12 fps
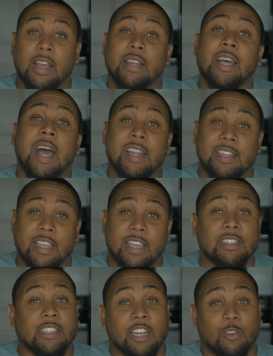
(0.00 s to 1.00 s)
The idea
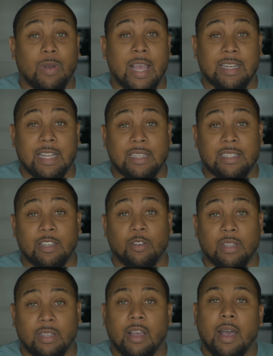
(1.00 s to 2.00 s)
is to get a rag that's
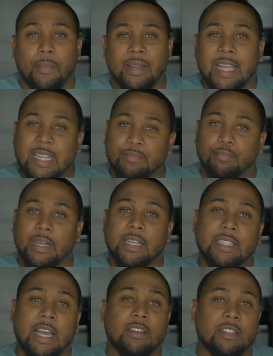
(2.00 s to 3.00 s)
silky, but let's break
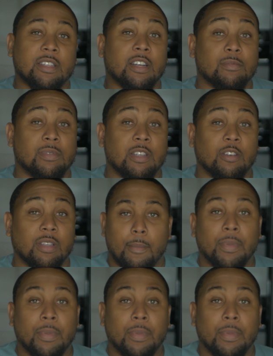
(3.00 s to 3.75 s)
down the term silky.